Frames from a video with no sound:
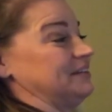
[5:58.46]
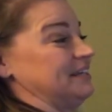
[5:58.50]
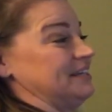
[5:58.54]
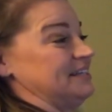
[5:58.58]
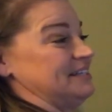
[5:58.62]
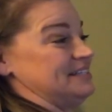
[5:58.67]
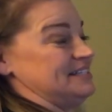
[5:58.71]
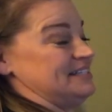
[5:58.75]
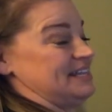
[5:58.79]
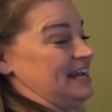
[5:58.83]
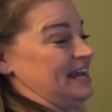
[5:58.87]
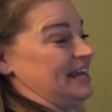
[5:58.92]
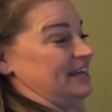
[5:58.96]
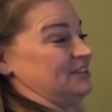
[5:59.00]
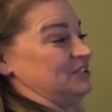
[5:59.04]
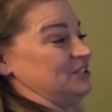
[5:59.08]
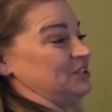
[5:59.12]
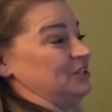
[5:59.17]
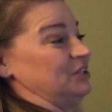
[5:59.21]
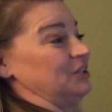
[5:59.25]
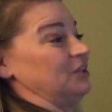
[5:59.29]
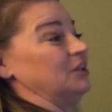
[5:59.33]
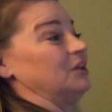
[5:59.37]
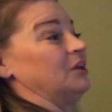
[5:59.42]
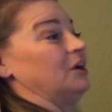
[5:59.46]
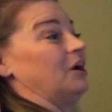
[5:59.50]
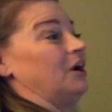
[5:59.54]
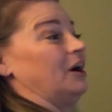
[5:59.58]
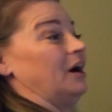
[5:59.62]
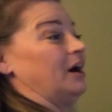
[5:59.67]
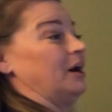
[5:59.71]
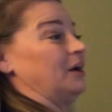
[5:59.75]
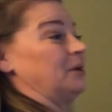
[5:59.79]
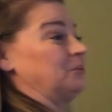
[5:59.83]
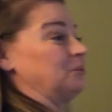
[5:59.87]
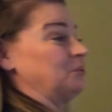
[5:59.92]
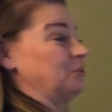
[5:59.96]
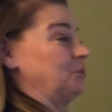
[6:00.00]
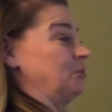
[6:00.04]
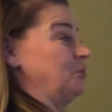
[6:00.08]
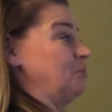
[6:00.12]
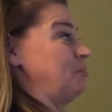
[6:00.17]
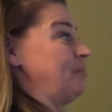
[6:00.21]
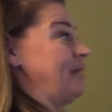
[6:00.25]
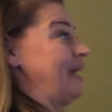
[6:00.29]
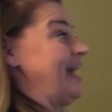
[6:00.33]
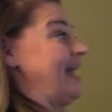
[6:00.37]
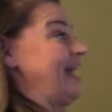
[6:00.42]
and Daniel, Anrup,
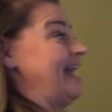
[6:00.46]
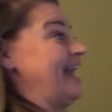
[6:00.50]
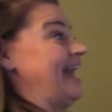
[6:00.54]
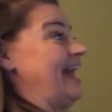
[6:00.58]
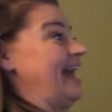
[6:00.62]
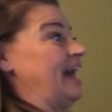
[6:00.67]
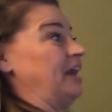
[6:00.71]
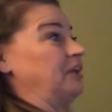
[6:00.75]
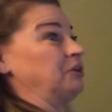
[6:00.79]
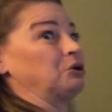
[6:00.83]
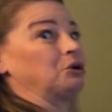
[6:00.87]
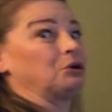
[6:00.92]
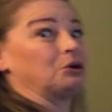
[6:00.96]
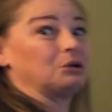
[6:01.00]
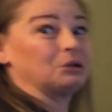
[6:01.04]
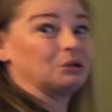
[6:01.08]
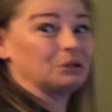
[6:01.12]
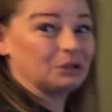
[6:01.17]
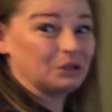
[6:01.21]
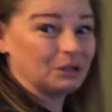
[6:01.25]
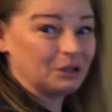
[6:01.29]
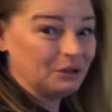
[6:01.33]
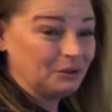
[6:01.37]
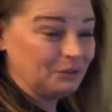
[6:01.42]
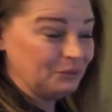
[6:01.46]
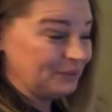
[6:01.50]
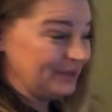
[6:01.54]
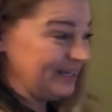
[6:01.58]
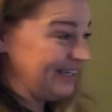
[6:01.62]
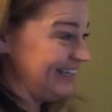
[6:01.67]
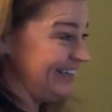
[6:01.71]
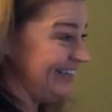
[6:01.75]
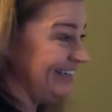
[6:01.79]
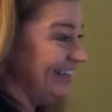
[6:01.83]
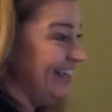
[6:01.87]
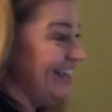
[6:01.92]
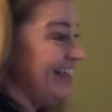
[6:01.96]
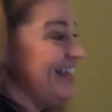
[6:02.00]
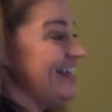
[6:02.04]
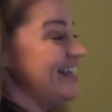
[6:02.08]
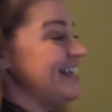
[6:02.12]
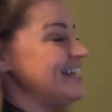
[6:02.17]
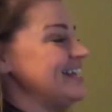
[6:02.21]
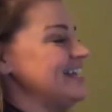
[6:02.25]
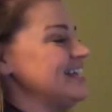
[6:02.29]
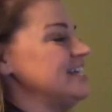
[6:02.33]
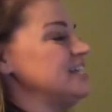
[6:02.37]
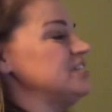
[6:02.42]
and Chloe
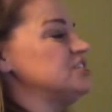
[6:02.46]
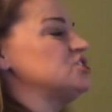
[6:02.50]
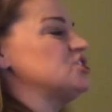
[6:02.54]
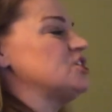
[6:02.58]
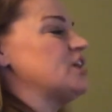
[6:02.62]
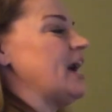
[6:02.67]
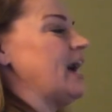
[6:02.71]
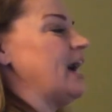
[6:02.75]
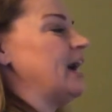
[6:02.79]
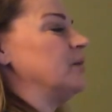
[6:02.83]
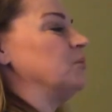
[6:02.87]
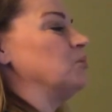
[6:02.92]
each had